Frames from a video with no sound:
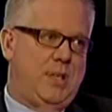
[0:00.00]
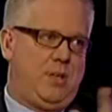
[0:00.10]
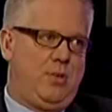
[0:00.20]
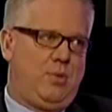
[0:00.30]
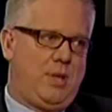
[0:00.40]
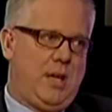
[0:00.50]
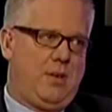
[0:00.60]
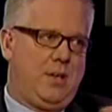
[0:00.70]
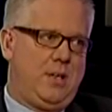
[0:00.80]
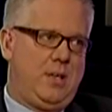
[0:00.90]
I know
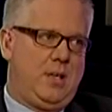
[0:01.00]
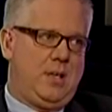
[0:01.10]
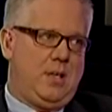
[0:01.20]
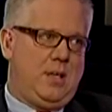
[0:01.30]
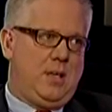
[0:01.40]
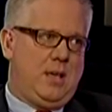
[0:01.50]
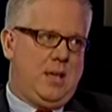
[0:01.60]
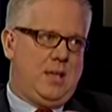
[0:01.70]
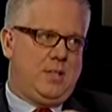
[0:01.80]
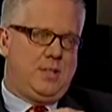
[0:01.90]
Karen
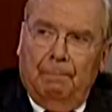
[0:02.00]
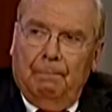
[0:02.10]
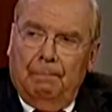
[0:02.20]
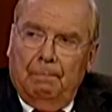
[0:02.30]
has